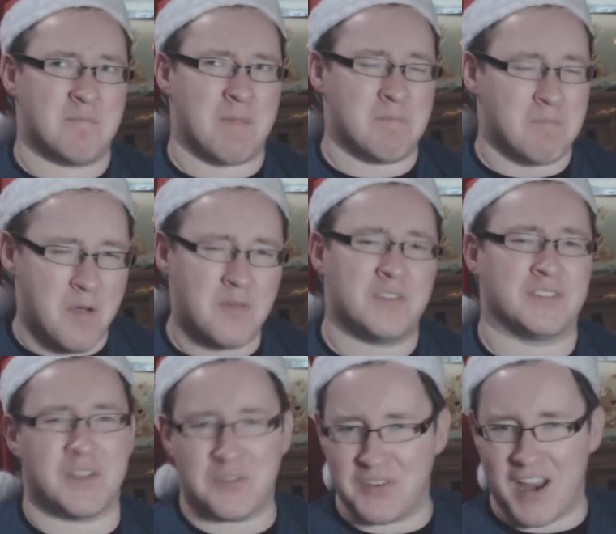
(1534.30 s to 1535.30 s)
my mouth is
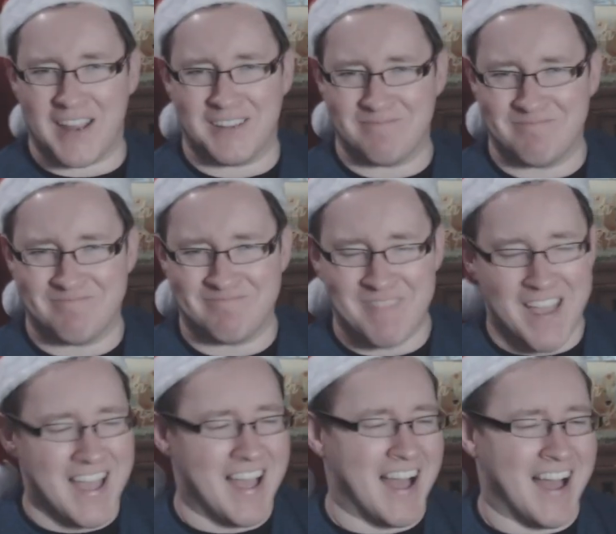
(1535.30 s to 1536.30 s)
now dry.
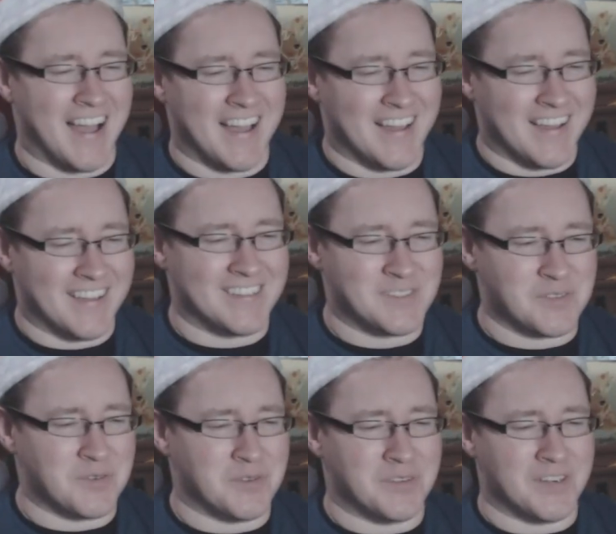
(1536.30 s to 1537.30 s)

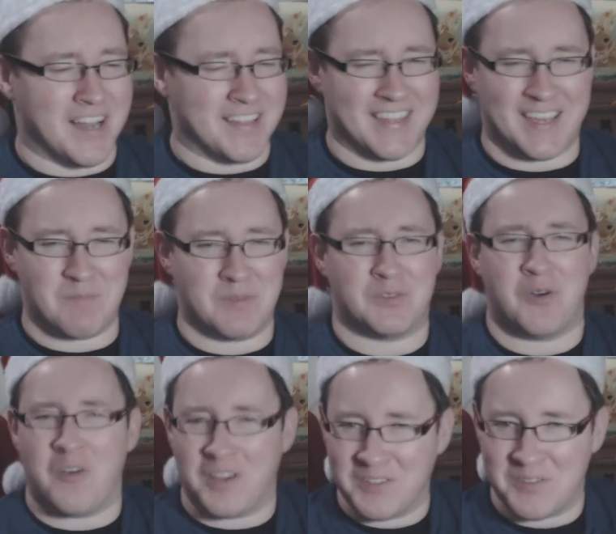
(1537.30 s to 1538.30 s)
So I think I've been
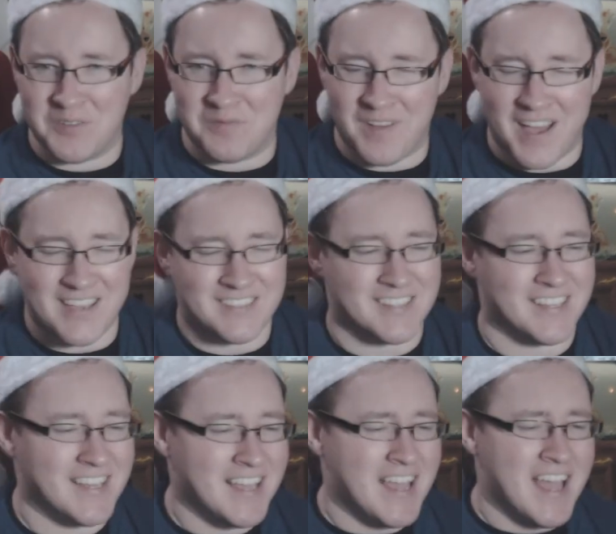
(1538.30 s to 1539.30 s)
talking too fast.
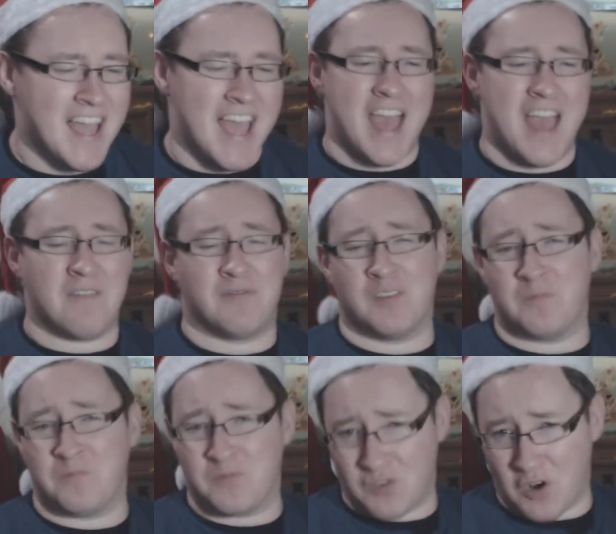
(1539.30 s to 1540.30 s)
If you
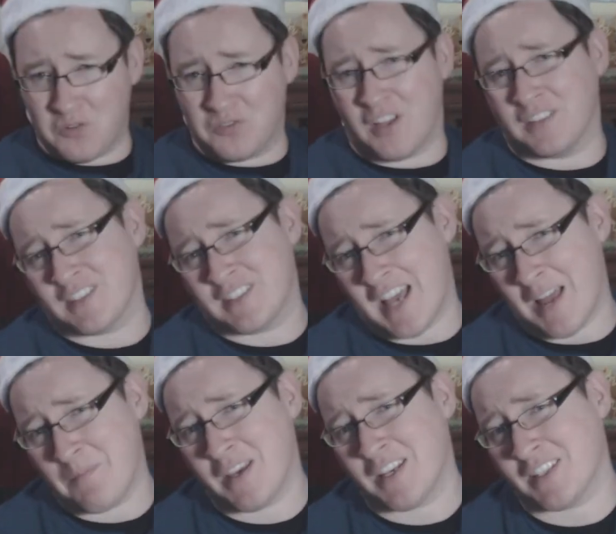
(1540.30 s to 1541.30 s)
struggle to
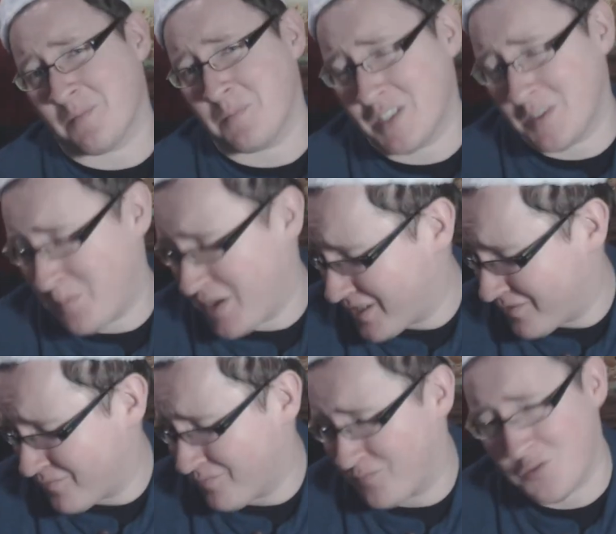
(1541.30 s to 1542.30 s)
understand me because I've been
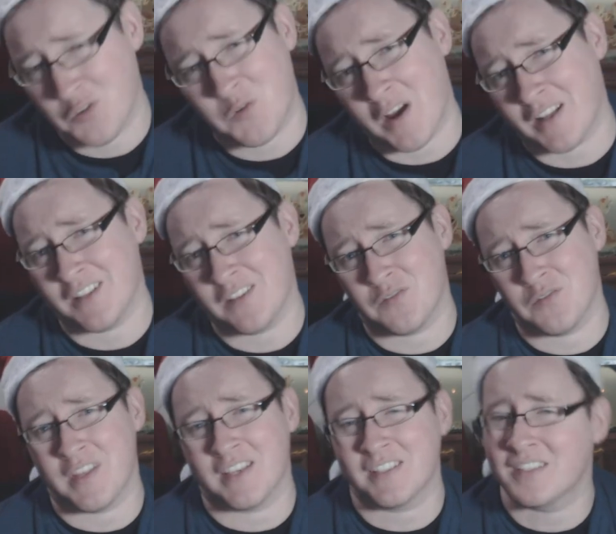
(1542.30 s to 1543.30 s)
speaking too quickly
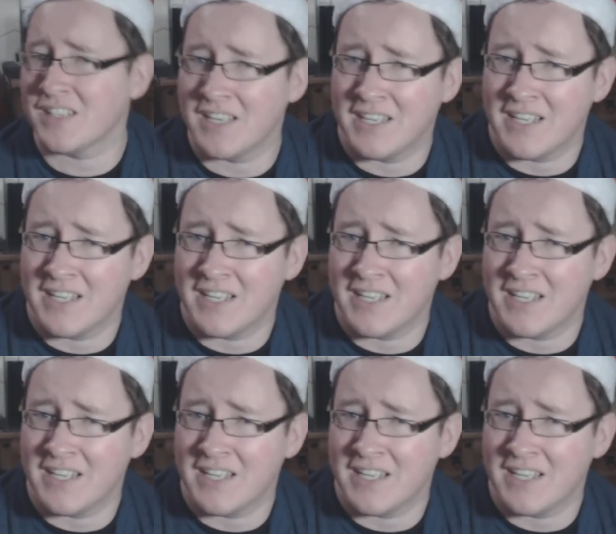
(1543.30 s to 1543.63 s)
through this